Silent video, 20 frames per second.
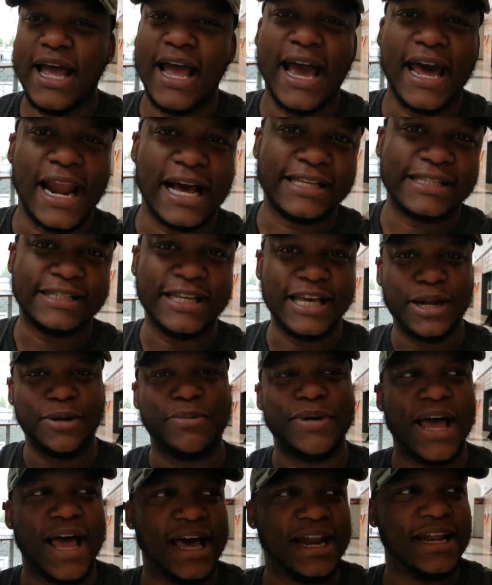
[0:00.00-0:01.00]
And I sent
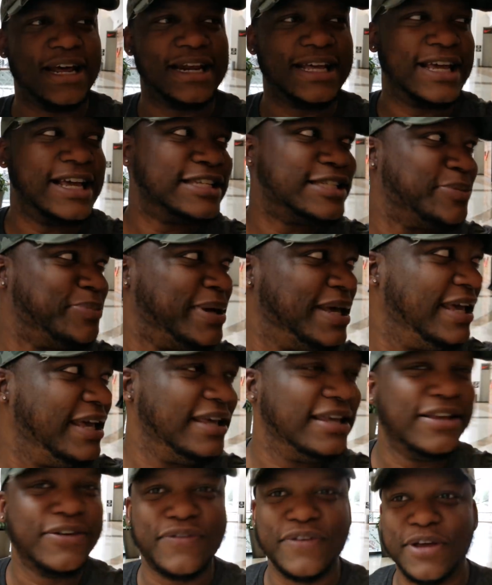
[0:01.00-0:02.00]
them down there to get some heat,
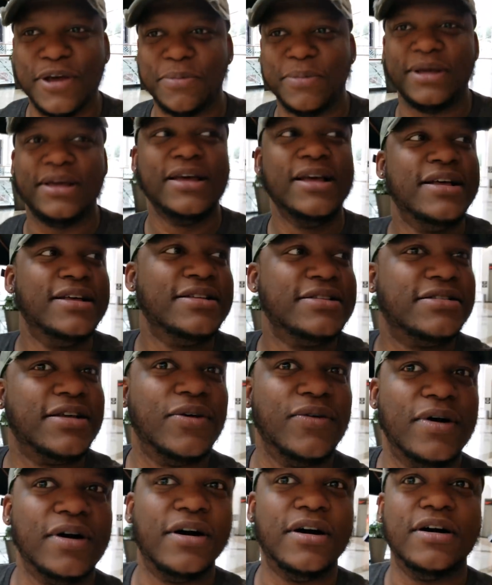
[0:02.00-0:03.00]
you feel me?
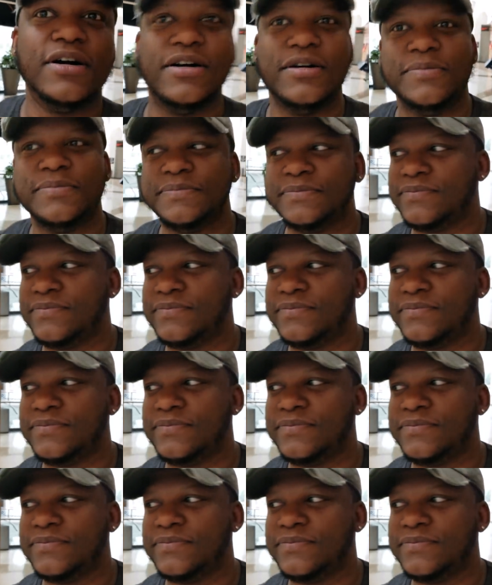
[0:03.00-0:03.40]
So um,